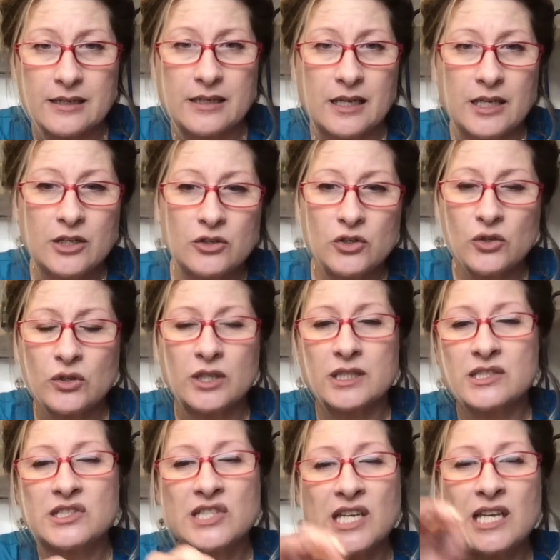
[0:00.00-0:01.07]
And you could
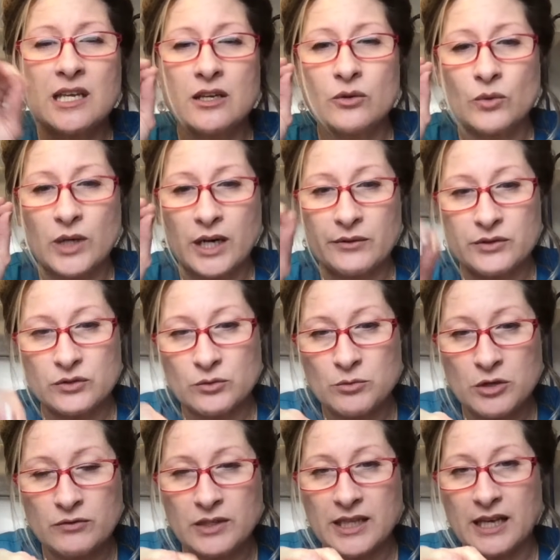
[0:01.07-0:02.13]
see when I was
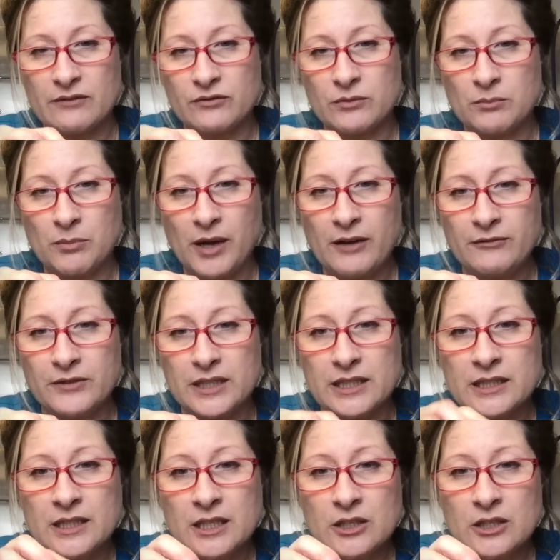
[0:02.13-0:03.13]
removing that from Buffy,